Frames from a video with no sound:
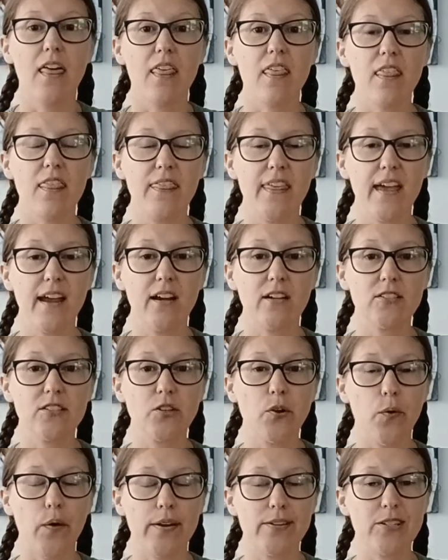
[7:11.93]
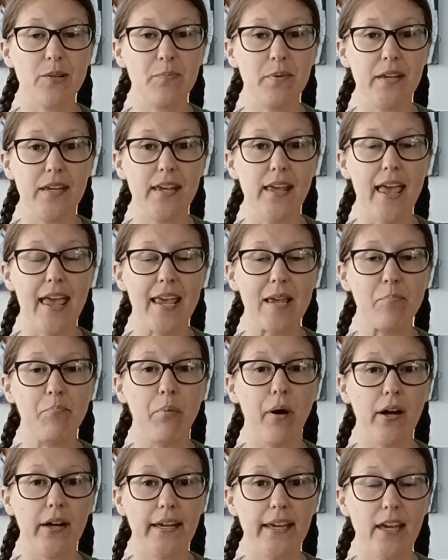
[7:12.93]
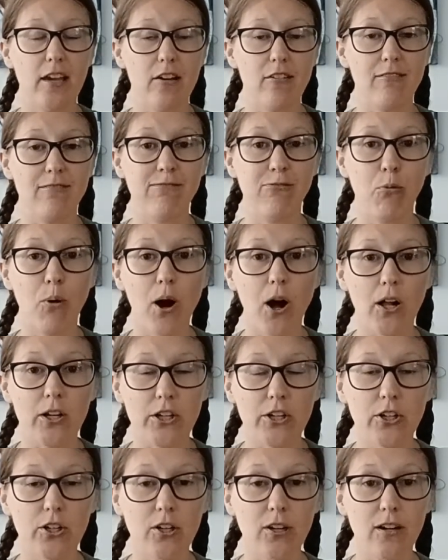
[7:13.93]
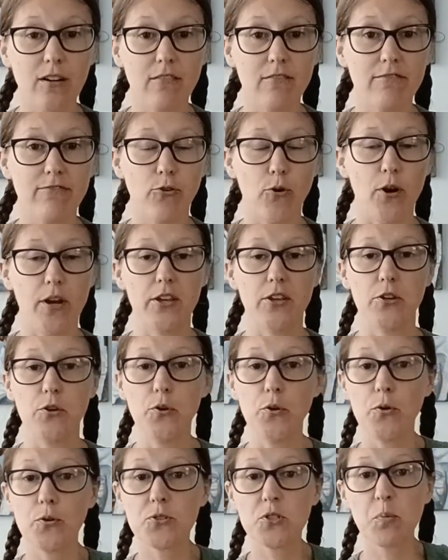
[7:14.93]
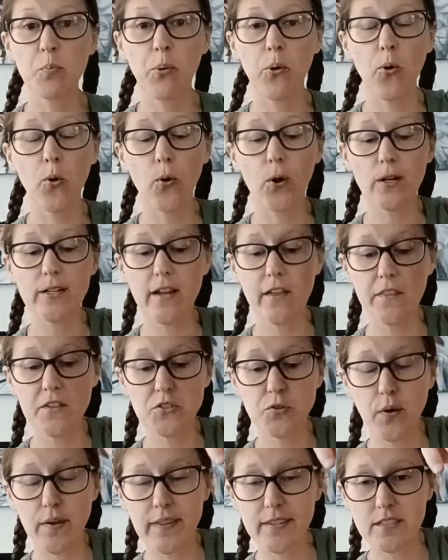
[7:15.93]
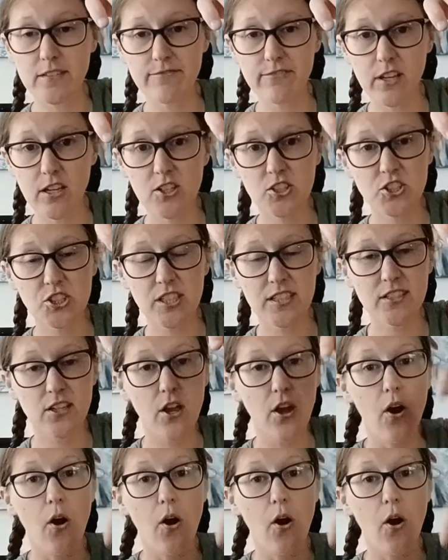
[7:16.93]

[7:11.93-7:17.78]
there's going to be a bucket of water for you to pour down the toilet to flush it,